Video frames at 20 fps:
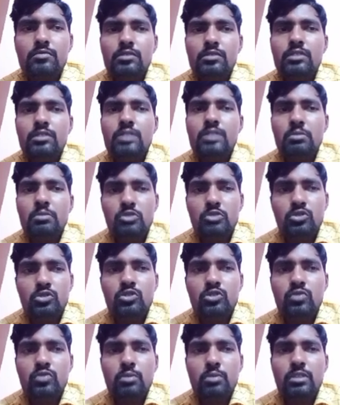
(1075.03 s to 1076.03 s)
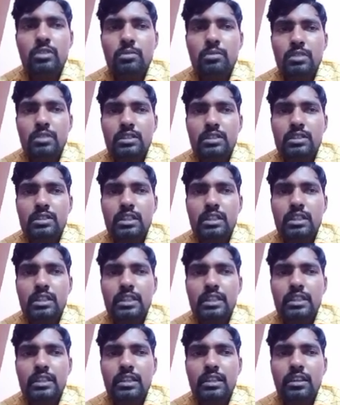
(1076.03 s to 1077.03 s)
Some zones will be represented
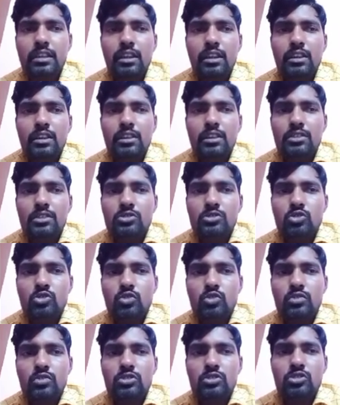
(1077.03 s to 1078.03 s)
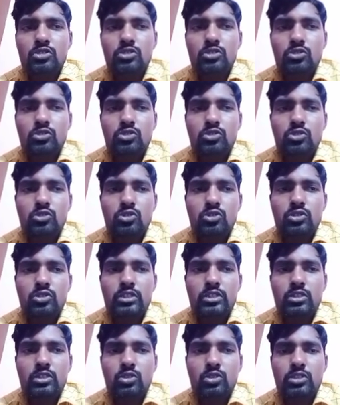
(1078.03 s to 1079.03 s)
here. Zone 1, Zone 2, Zone
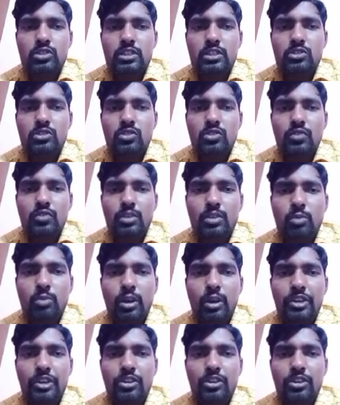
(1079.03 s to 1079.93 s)
3, Zone 3, Zone 5 point